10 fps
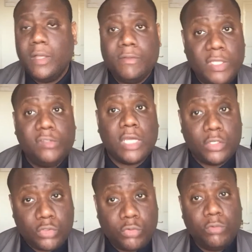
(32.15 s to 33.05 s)
These
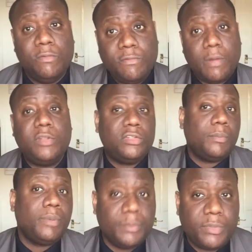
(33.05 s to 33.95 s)
are two very
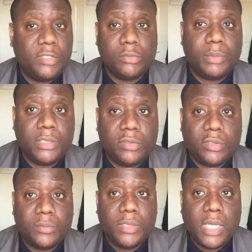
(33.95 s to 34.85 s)
separate
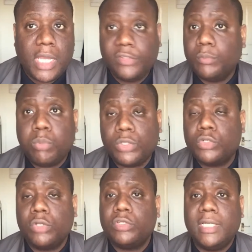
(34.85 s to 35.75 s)
disciplines, and it's
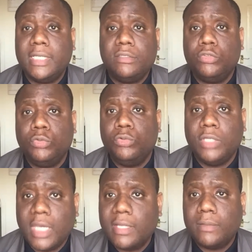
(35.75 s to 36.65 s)
important not to link the two
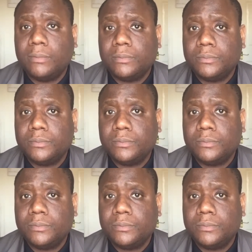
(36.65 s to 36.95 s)
together.